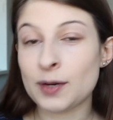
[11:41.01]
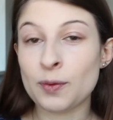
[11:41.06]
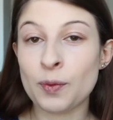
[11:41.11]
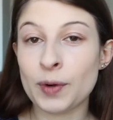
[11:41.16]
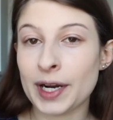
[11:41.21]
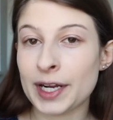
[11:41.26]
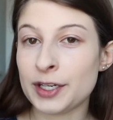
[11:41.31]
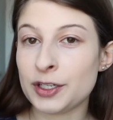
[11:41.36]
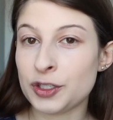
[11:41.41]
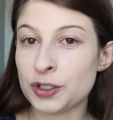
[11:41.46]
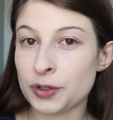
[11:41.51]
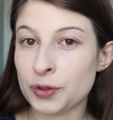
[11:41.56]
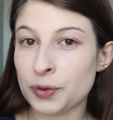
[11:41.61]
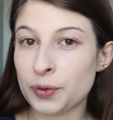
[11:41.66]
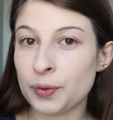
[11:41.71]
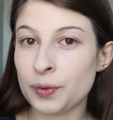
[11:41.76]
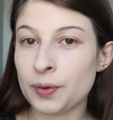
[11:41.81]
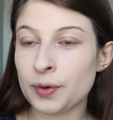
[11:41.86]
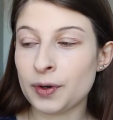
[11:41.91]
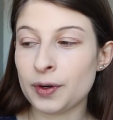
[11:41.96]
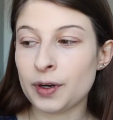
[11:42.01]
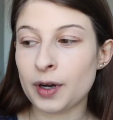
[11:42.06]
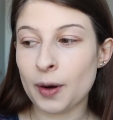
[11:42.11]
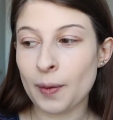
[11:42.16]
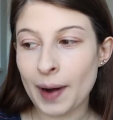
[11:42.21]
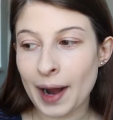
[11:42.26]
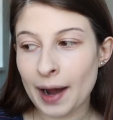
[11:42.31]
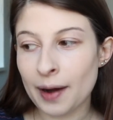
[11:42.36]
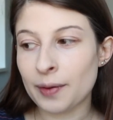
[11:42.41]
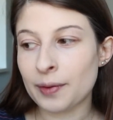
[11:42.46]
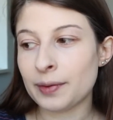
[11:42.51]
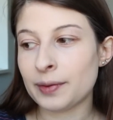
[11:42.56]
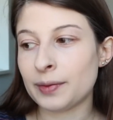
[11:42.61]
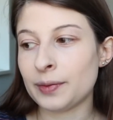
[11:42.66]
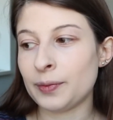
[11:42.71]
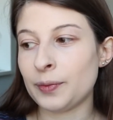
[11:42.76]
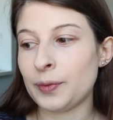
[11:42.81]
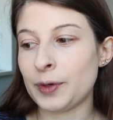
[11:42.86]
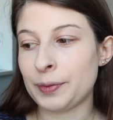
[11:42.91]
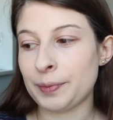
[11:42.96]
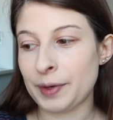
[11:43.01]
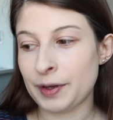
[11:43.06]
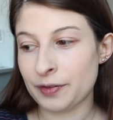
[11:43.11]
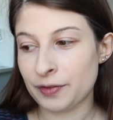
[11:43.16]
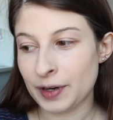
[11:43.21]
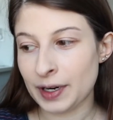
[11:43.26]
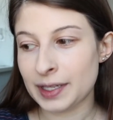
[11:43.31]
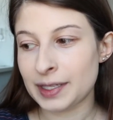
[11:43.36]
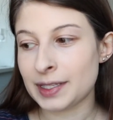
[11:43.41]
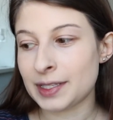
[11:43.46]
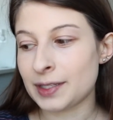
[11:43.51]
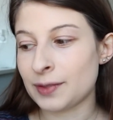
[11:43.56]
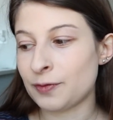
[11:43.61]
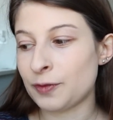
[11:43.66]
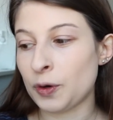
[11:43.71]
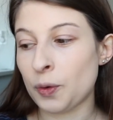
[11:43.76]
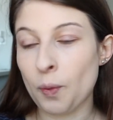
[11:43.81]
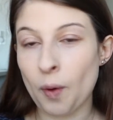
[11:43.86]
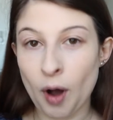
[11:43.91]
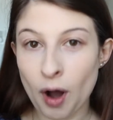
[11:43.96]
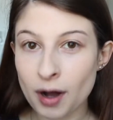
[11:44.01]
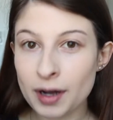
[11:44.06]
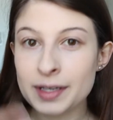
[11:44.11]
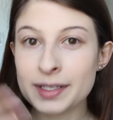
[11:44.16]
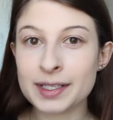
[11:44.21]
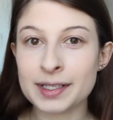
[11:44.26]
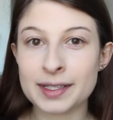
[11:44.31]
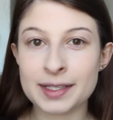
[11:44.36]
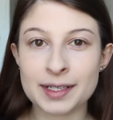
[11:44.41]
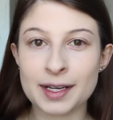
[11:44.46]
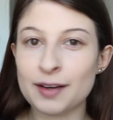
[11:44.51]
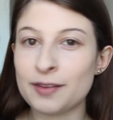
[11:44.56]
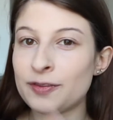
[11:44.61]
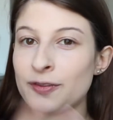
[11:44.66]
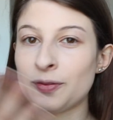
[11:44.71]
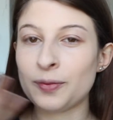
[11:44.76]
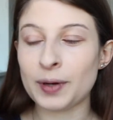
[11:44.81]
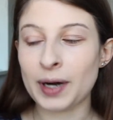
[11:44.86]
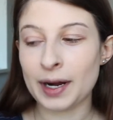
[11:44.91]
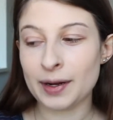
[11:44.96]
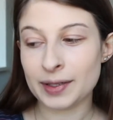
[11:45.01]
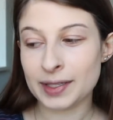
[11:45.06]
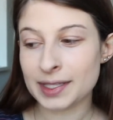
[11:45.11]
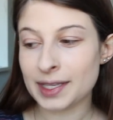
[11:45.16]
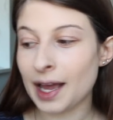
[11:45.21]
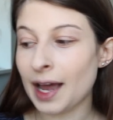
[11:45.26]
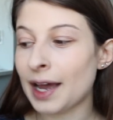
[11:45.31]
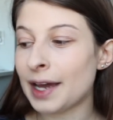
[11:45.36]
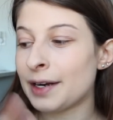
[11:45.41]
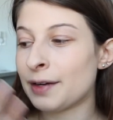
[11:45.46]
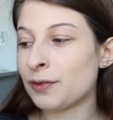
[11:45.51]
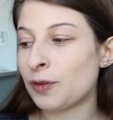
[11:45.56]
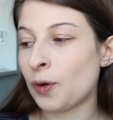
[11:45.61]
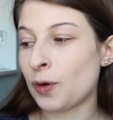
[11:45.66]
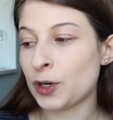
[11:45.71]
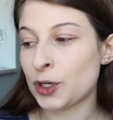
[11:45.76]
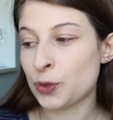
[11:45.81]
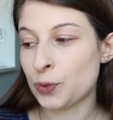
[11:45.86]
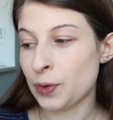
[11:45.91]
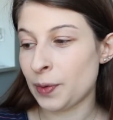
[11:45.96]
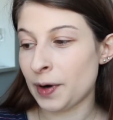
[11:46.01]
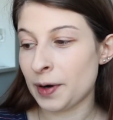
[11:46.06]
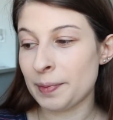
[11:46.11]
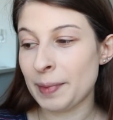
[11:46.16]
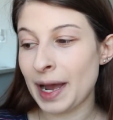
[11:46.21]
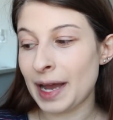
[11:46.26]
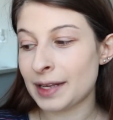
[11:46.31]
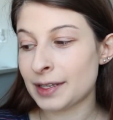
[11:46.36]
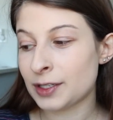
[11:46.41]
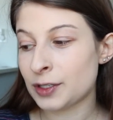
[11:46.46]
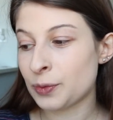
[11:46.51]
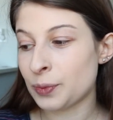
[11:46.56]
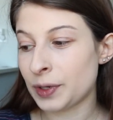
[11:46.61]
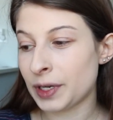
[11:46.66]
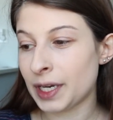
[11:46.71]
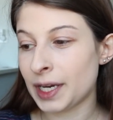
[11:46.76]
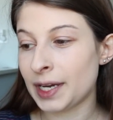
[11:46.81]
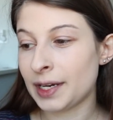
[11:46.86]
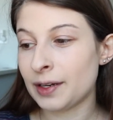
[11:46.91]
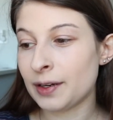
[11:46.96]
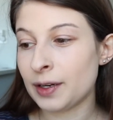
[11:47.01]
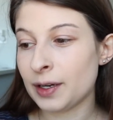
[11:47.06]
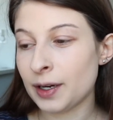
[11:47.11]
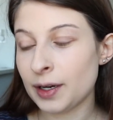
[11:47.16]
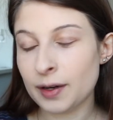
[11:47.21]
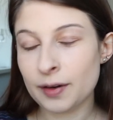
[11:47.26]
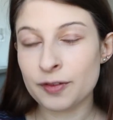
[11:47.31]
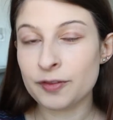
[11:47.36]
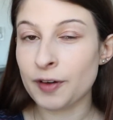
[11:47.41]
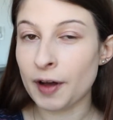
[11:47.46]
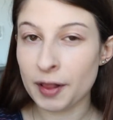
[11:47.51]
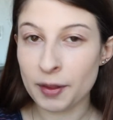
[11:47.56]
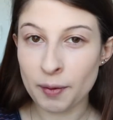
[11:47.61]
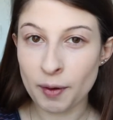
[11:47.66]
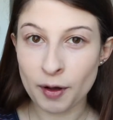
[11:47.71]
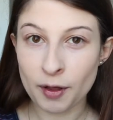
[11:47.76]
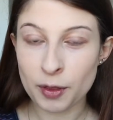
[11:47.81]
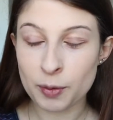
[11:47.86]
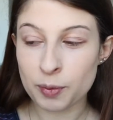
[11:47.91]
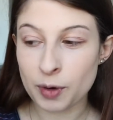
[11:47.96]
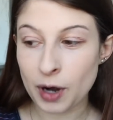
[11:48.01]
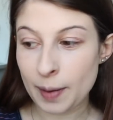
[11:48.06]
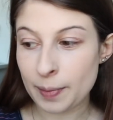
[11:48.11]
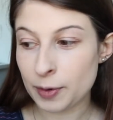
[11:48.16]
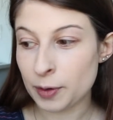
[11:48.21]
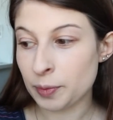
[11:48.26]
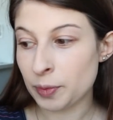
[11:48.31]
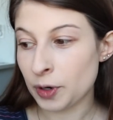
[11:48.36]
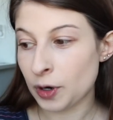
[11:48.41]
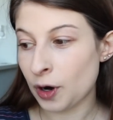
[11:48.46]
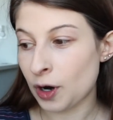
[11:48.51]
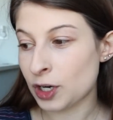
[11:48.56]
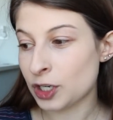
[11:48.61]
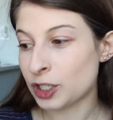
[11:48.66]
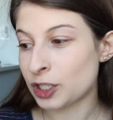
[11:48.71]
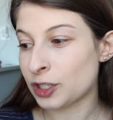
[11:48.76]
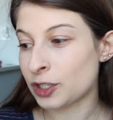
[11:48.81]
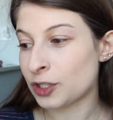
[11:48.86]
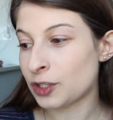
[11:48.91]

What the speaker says: when I do go out with my friends for walks and stuff, we're outside, of course, we wear masks, we follow all the proper precautions.